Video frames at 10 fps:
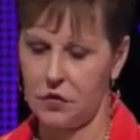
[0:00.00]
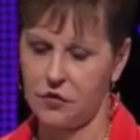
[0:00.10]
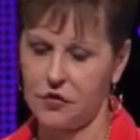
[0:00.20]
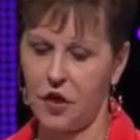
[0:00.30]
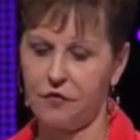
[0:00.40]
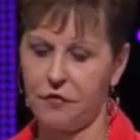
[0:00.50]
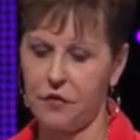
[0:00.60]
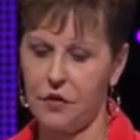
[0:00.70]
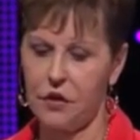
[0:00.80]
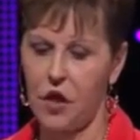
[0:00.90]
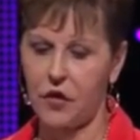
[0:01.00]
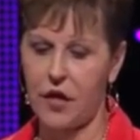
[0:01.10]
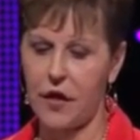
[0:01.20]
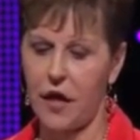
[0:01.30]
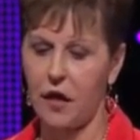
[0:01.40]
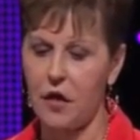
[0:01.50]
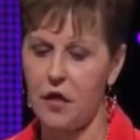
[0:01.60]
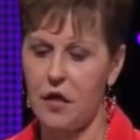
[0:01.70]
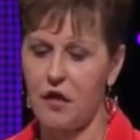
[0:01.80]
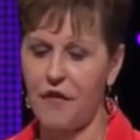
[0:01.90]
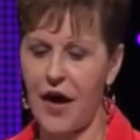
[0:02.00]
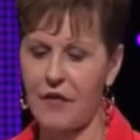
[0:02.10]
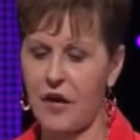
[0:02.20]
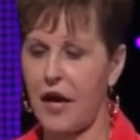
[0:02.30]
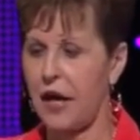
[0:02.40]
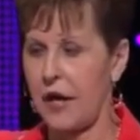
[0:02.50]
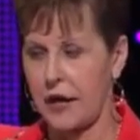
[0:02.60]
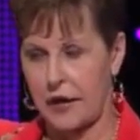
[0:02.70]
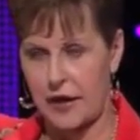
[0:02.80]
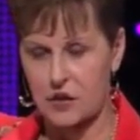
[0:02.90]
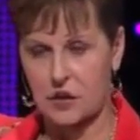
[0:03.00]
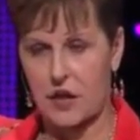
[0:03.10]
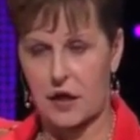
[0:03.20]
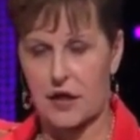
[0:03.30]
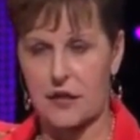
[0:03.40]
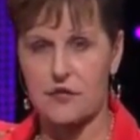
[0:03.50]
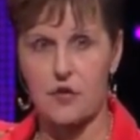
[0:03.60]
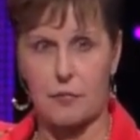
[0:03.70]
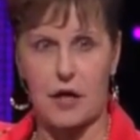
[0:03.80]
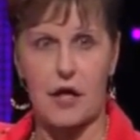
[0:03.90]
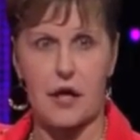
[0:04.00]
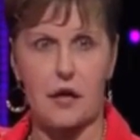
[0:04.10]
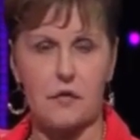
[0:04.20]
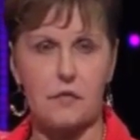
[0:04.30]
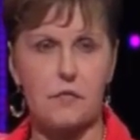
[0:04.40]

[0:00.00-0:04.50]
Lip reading: stuff. Okay, now, if I have a headache and I just kind of lay this on my head,